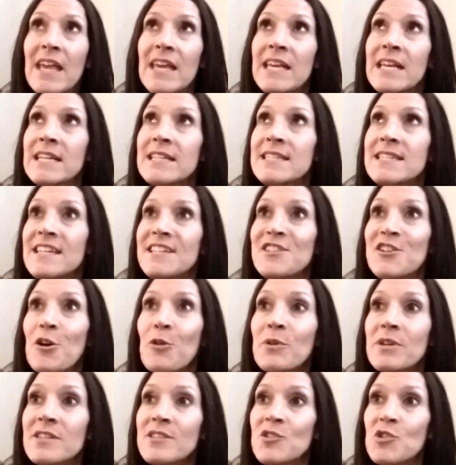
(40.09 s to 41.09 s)
It's a
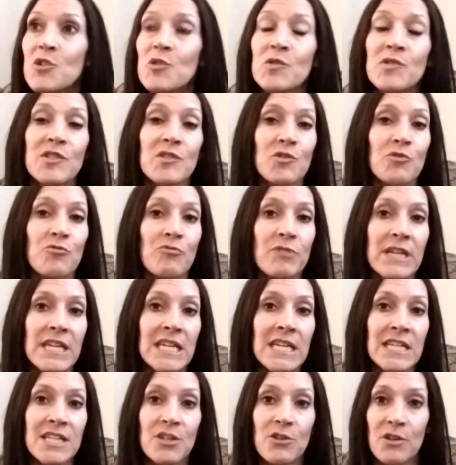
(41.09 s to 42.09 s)
no excuses
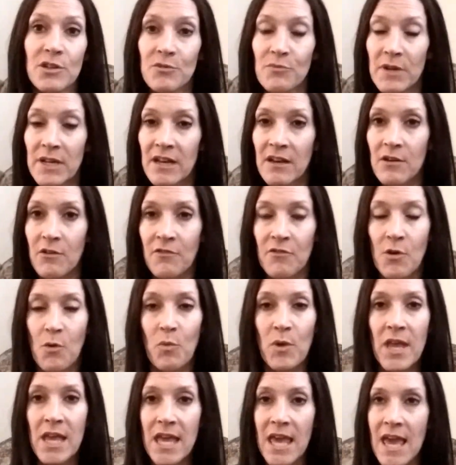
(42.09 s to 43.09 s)
read. You can read it over a
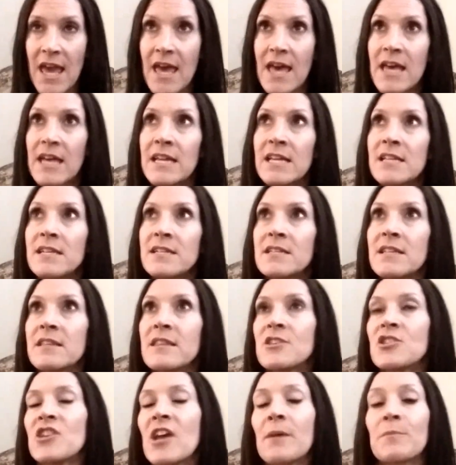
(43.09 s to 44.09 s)
weekend.
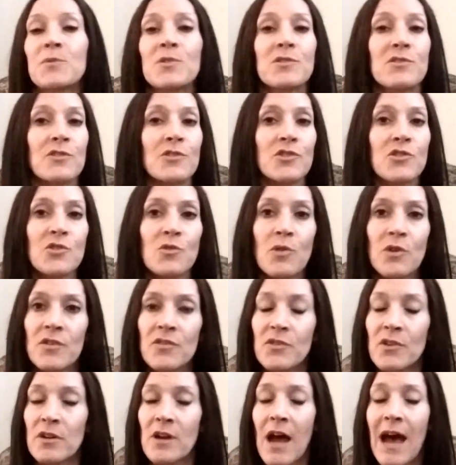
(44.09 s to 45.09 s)
The chapters are
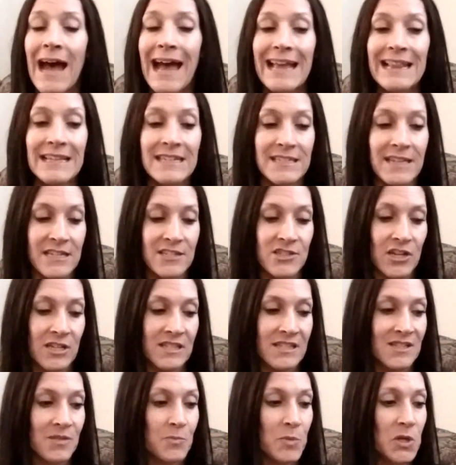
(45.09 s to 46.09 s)
short, they're highly
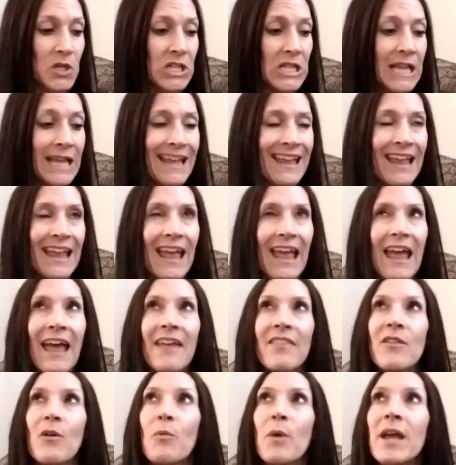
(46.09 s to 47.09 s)
digestible.
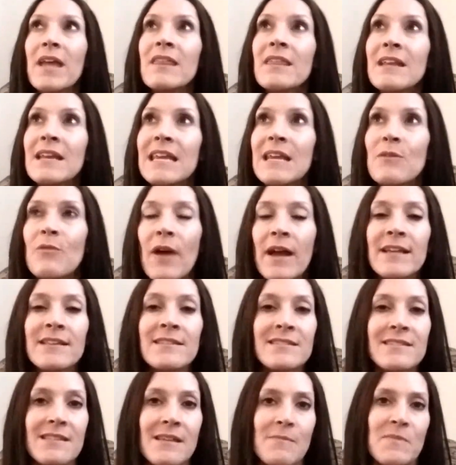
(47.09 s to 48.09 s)
And the way that he
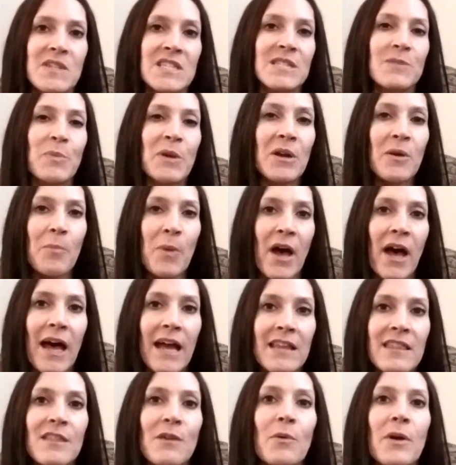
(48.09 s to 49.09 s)
writes them, the spirit
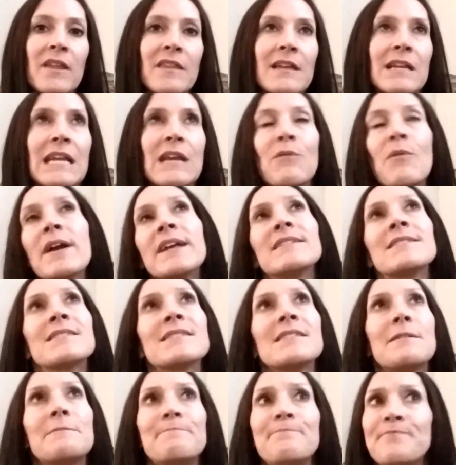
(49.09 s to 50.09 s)
behind the way that he writes
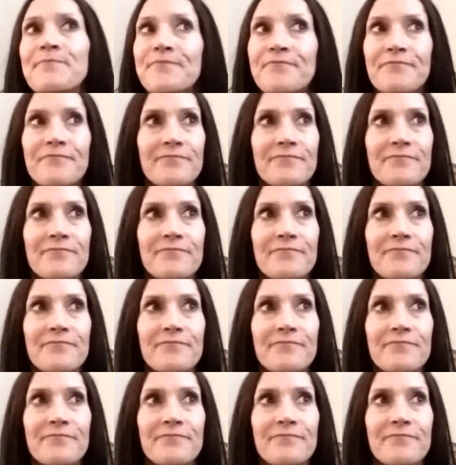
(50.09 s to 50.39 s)
them,